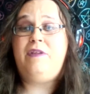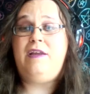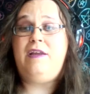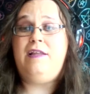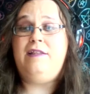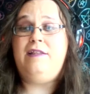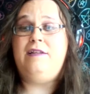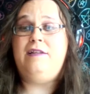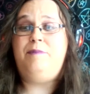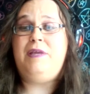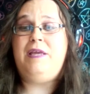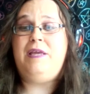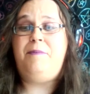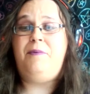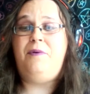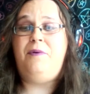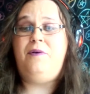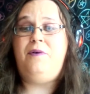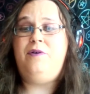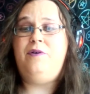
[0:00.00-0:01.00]
and then
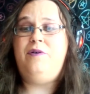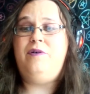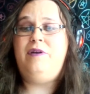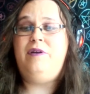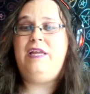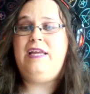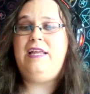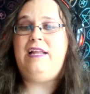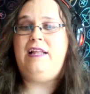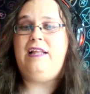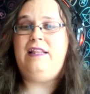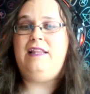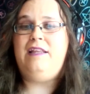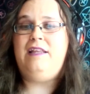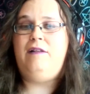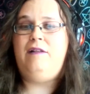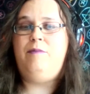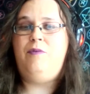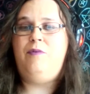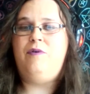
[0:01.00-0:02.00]
people who get a
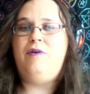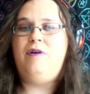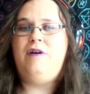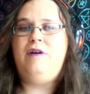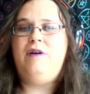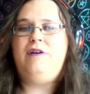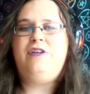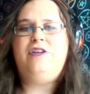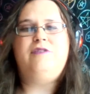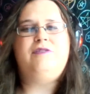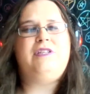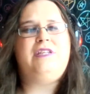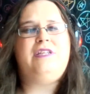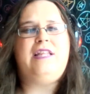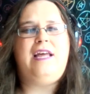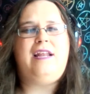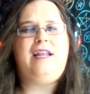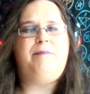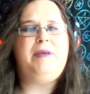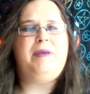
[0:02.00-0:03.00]
little more using
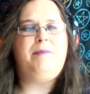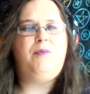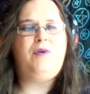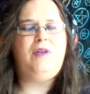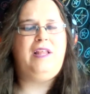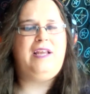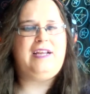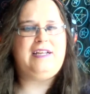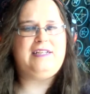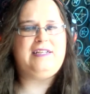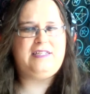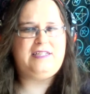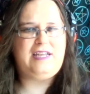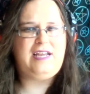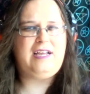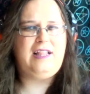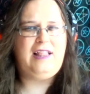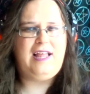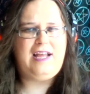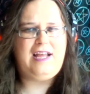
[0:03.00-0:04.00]
that a bit more like a
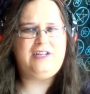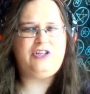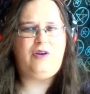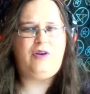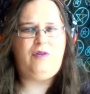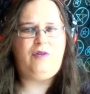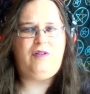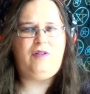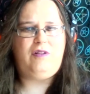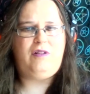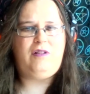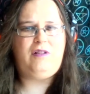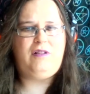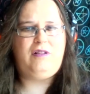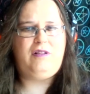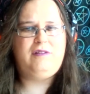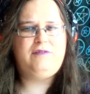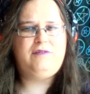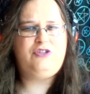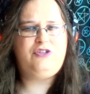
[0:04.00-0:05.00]

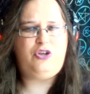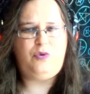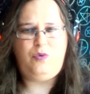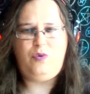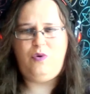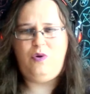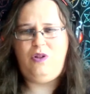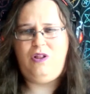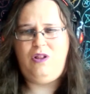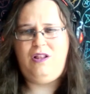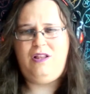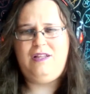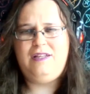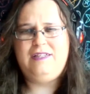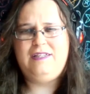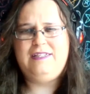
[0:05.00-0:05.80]
psychological tool